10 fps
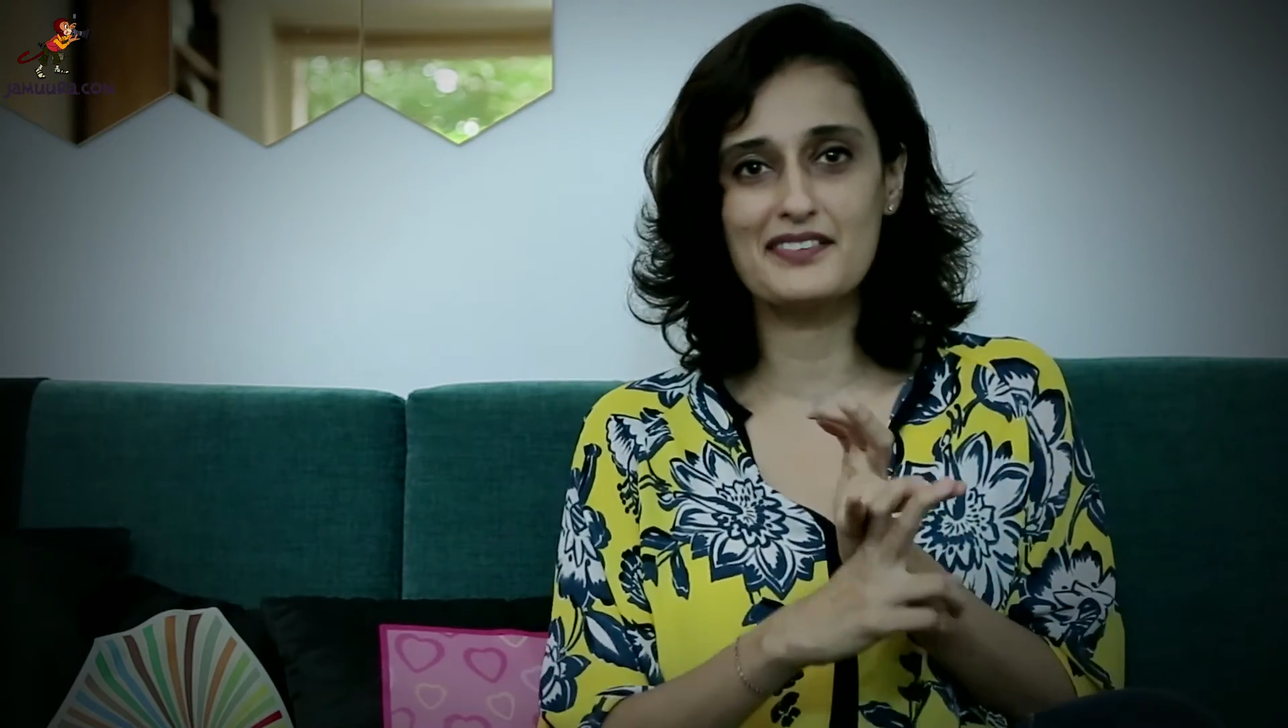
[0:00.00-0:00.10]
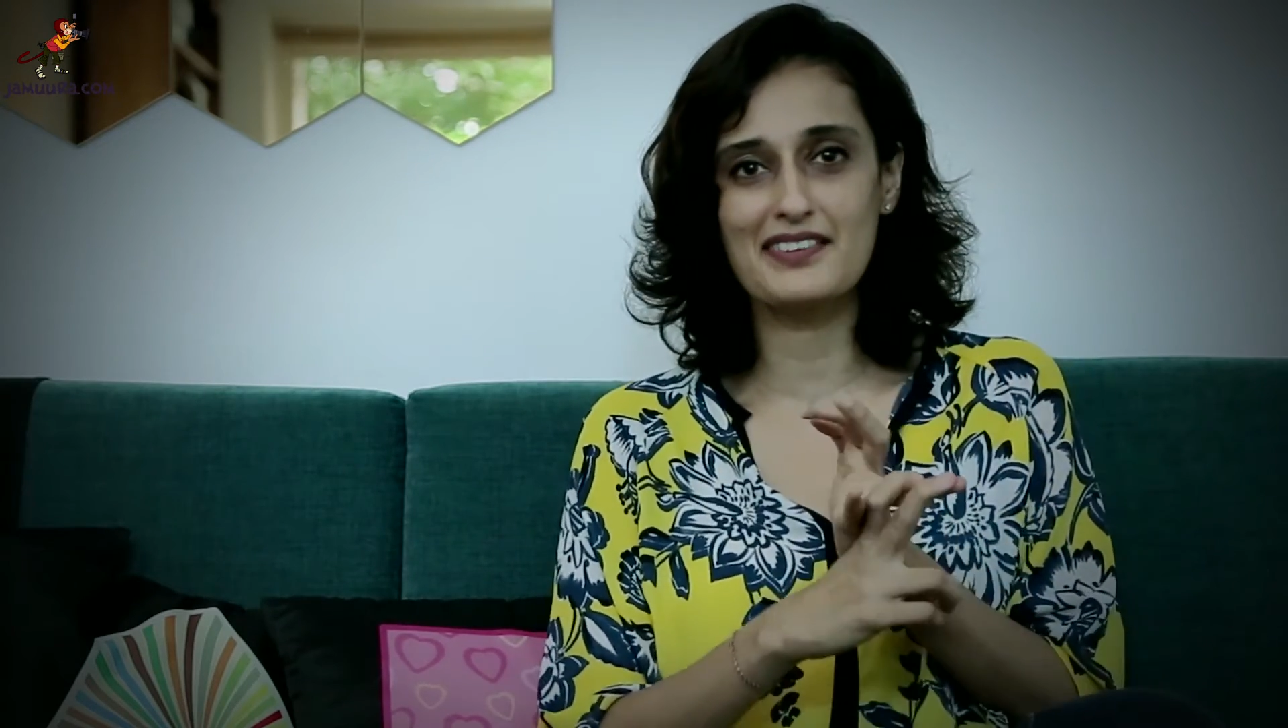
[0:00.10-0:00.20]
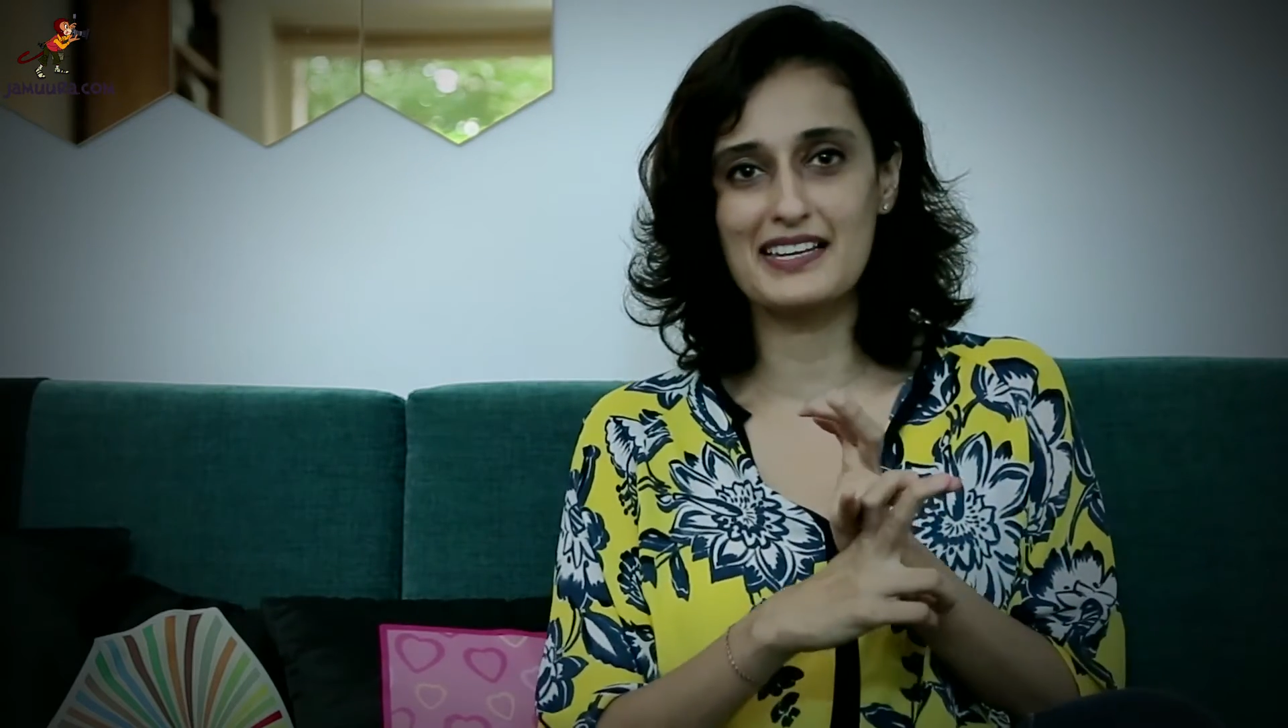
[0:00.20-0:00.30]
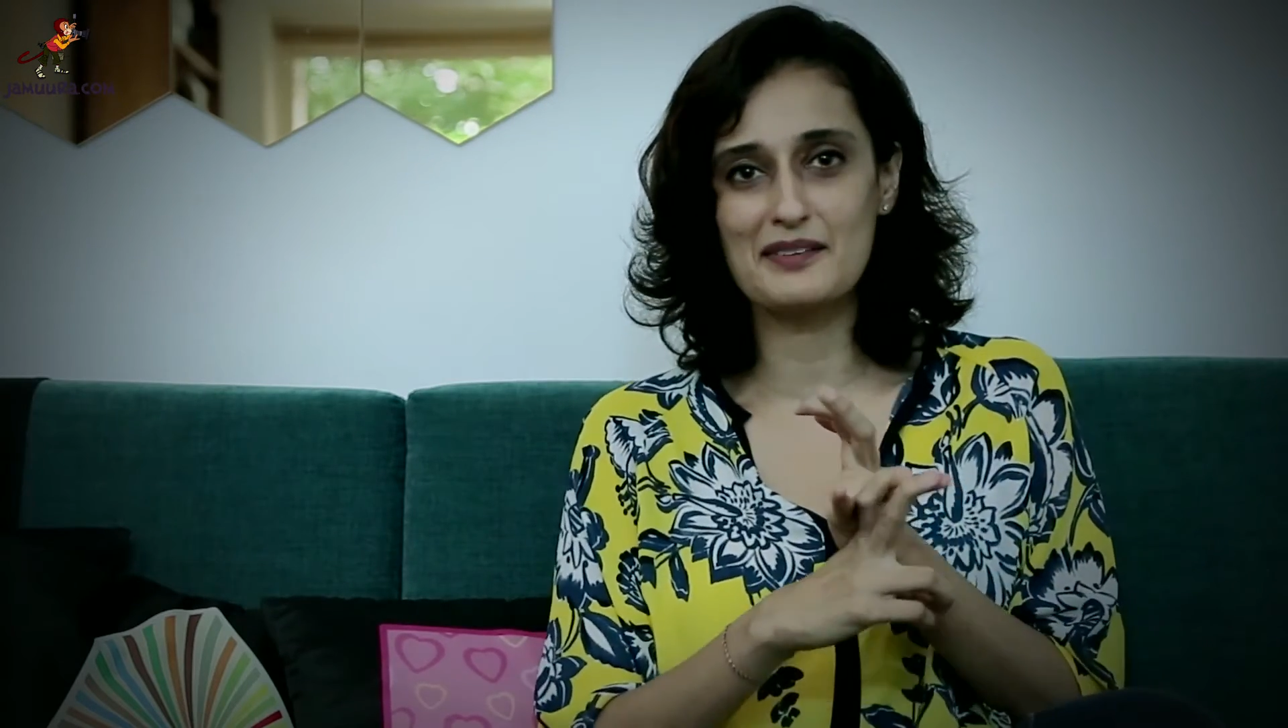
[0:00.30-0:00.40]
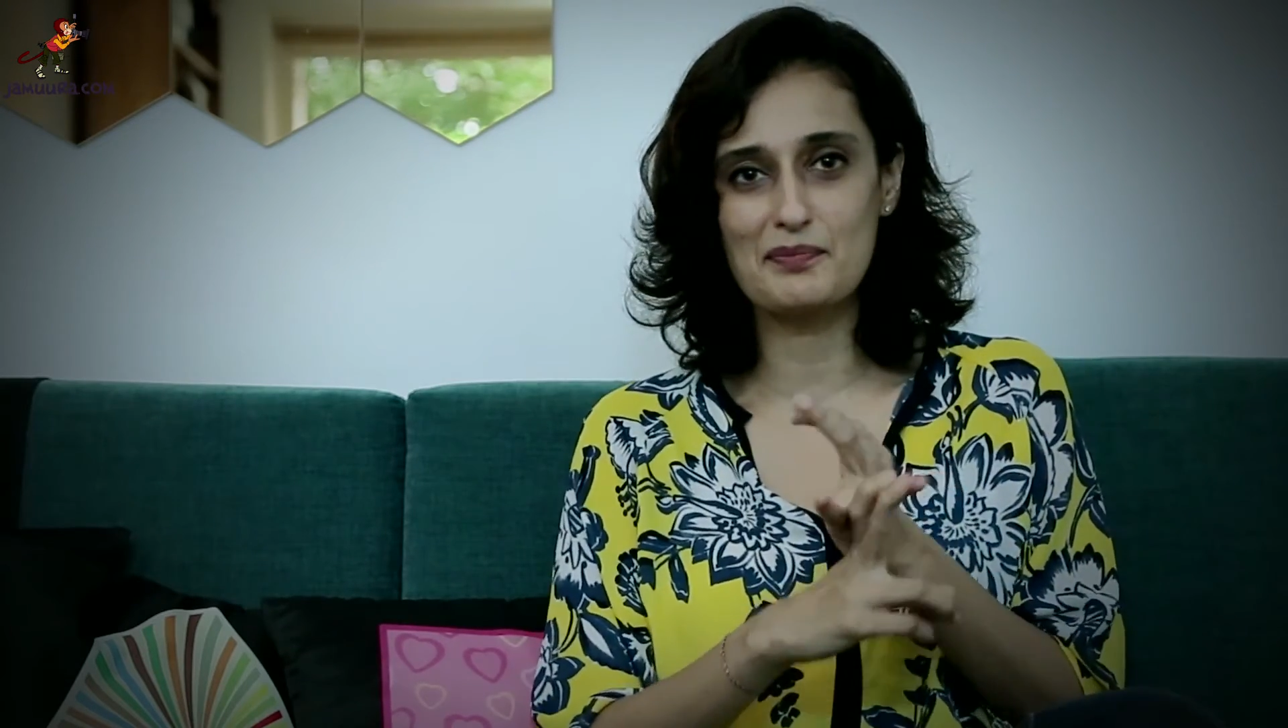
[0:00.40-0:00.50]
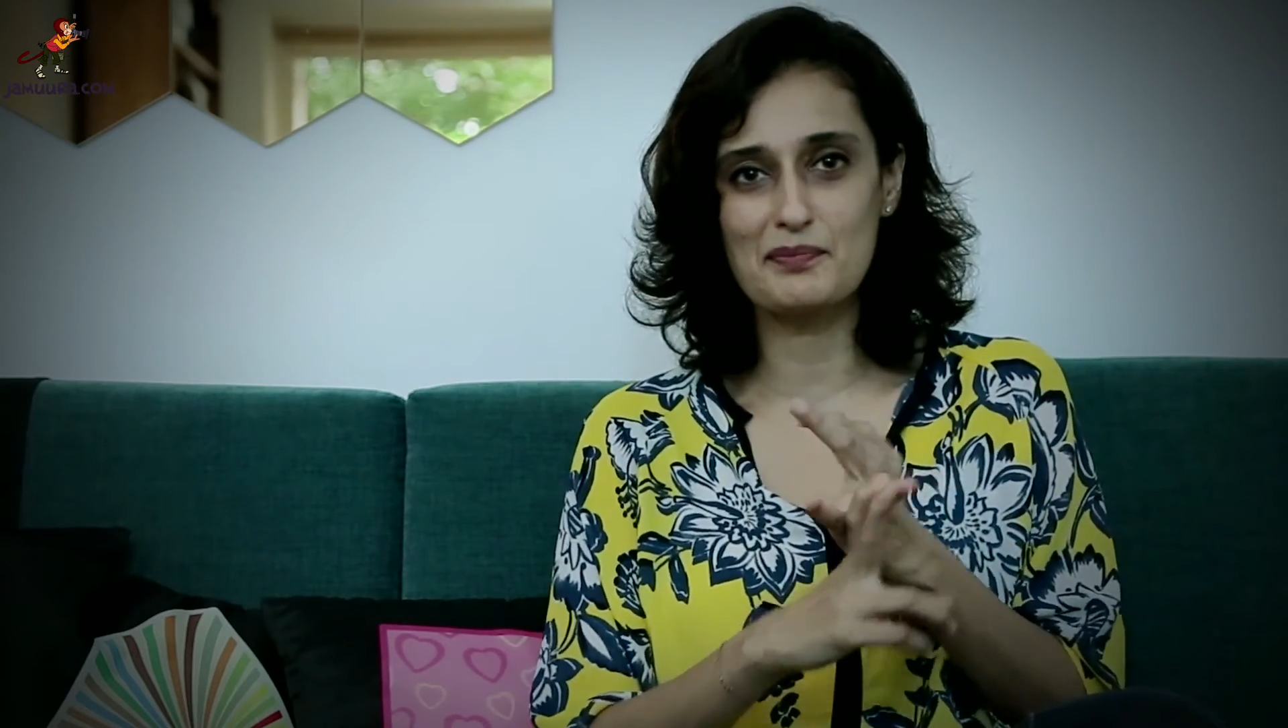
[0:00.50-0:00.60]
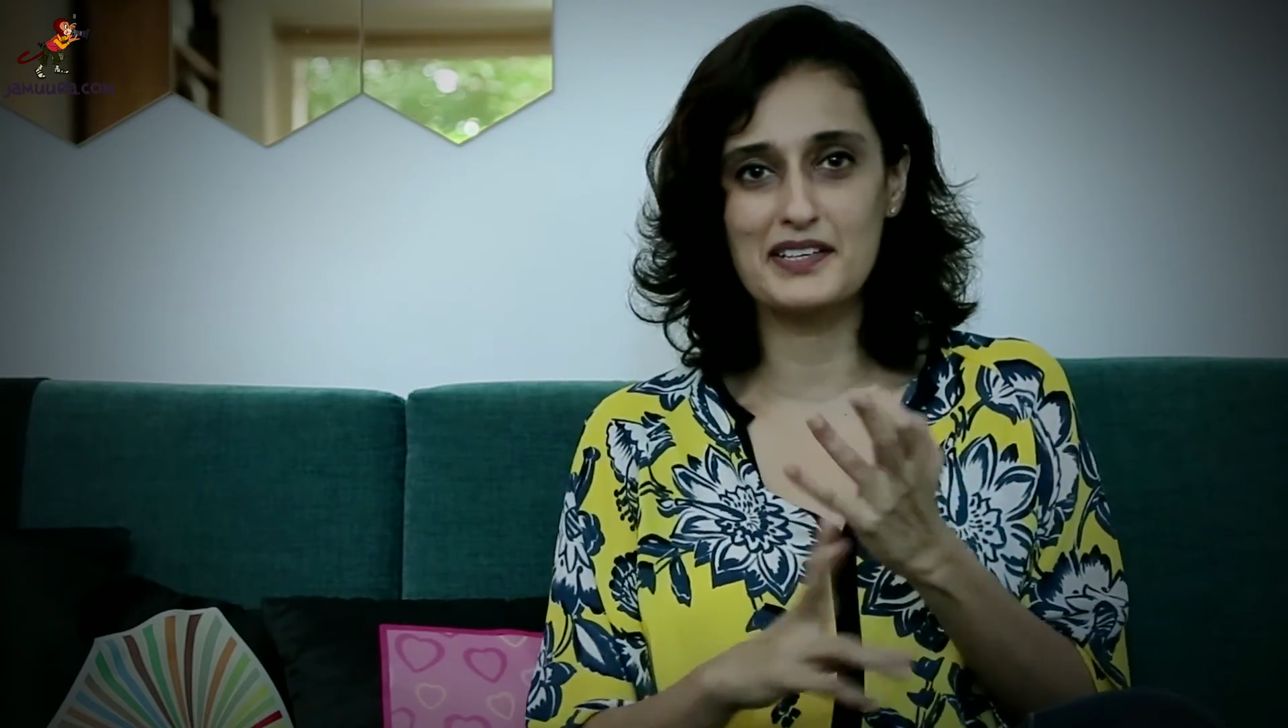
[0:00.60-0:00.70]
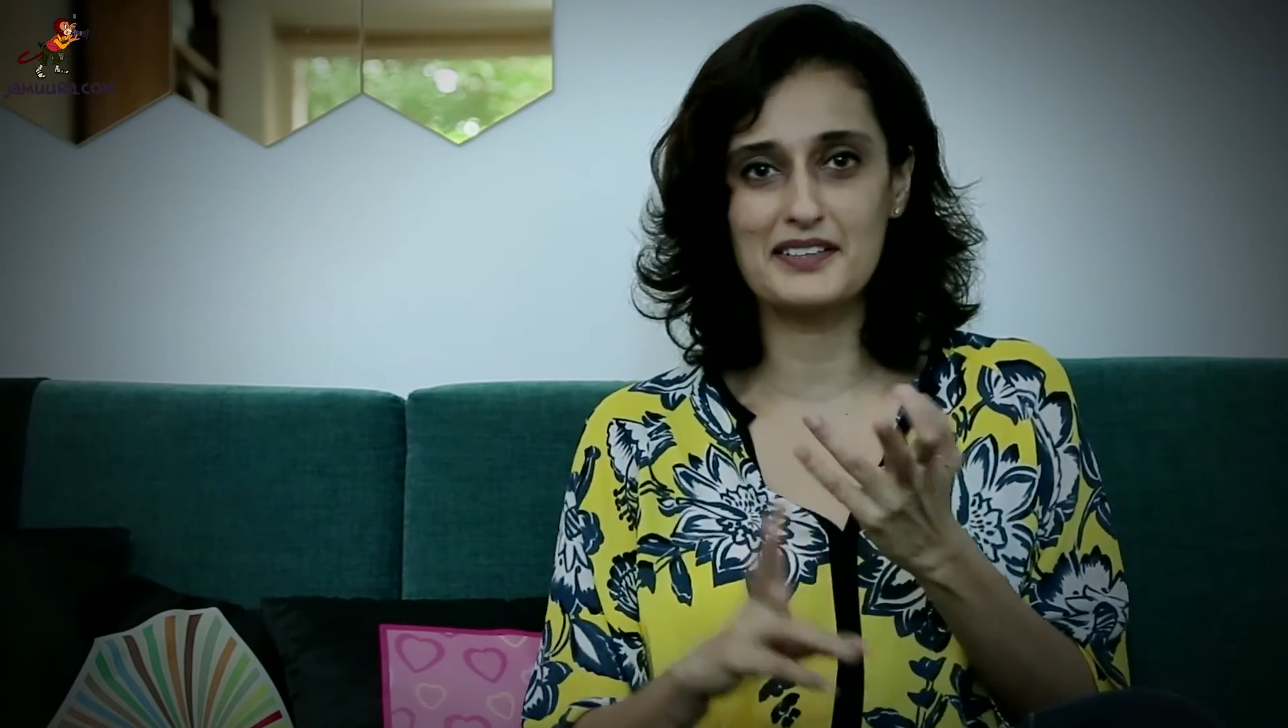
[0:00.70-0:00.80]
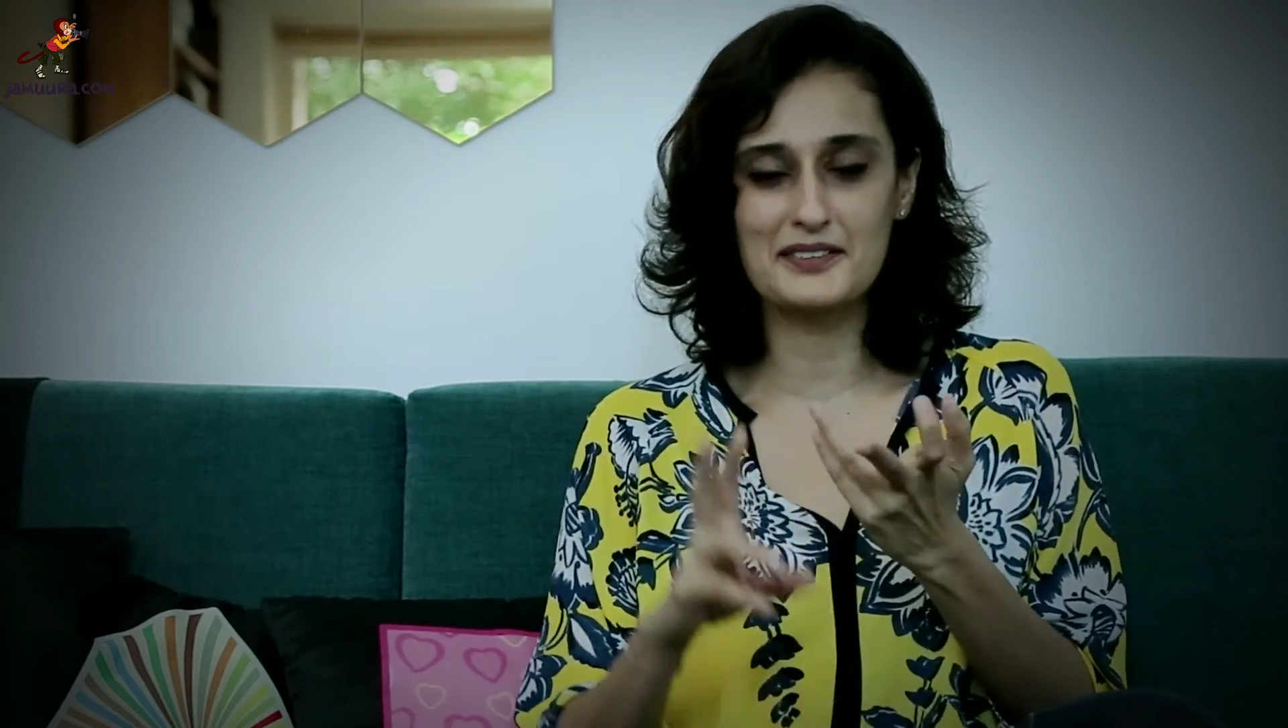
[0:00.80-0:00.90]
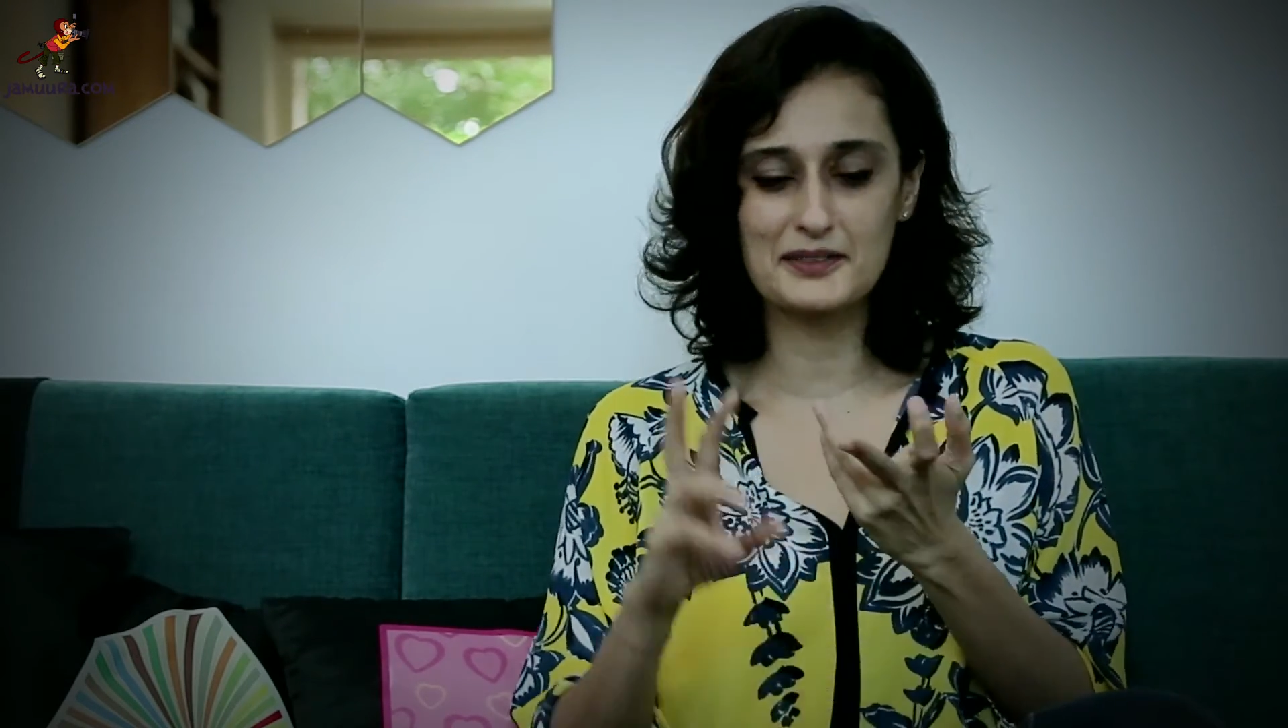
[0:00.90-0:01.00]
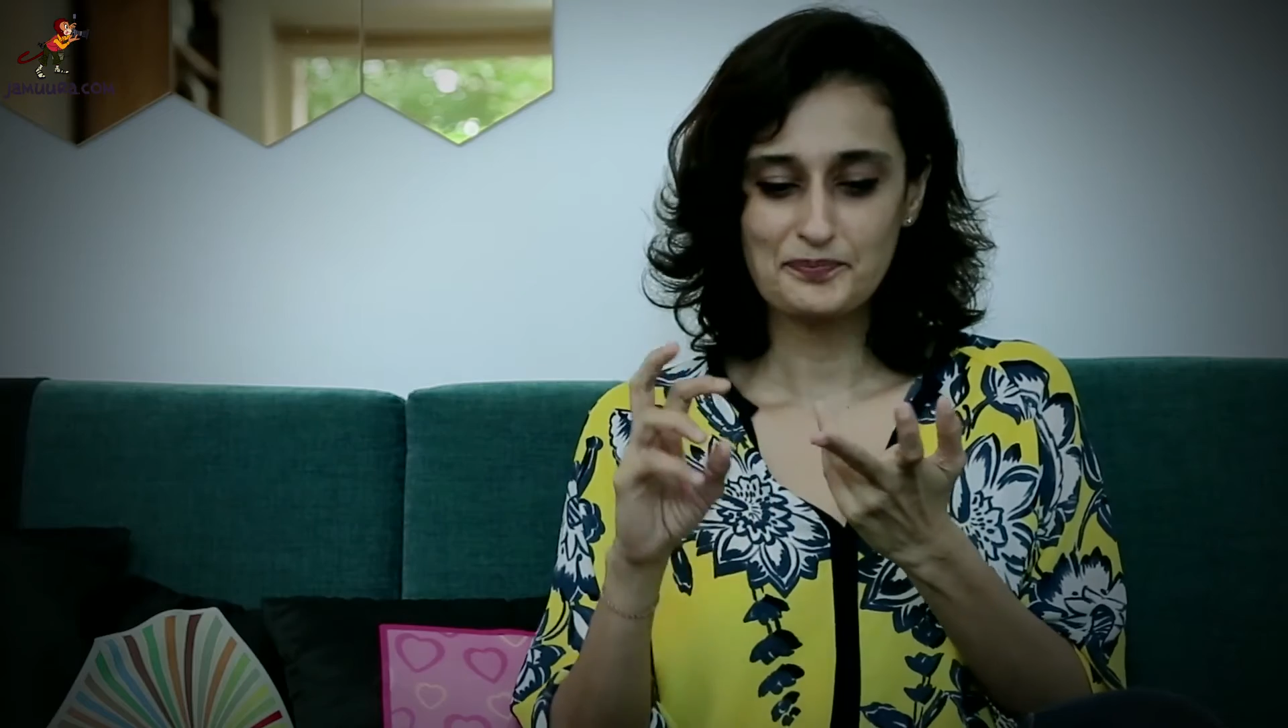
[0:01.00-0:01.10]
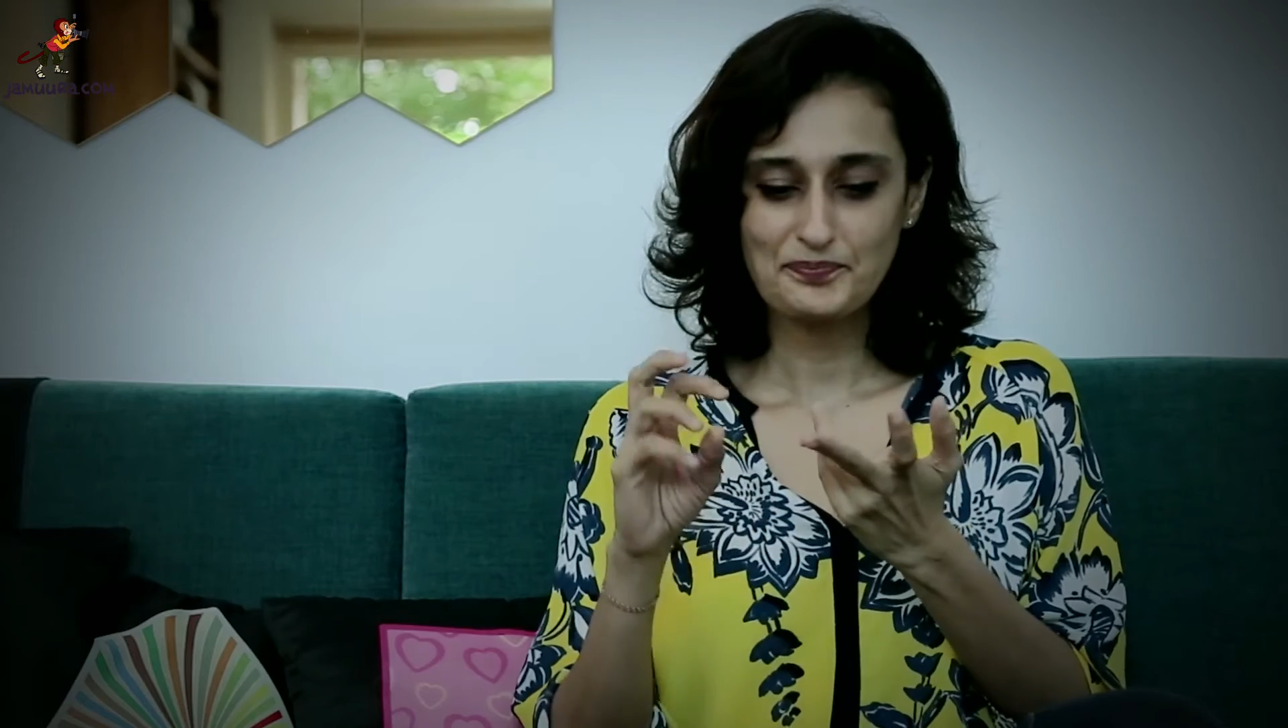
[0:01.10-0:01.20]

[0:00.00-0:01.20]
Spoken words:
development,